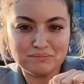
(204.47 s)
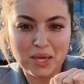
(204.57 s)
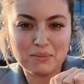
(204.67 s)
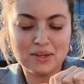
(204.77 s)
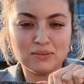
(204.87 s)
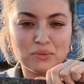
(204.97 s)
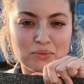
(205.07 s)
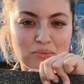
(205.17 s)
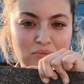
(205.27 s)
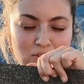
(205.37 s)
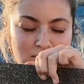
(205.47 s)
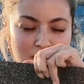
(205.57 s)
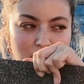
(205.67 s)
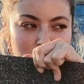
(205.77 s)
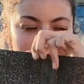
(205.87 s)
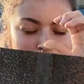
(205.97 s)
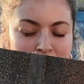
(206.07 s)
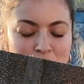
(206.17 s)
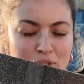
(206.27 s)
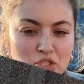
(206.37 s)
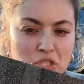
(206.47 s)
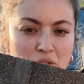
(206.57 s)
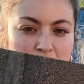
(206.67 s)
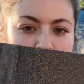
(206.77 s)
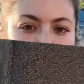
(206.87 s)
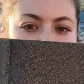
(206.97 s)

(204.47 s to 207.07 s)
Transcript: maybe we'll say, with the shingle.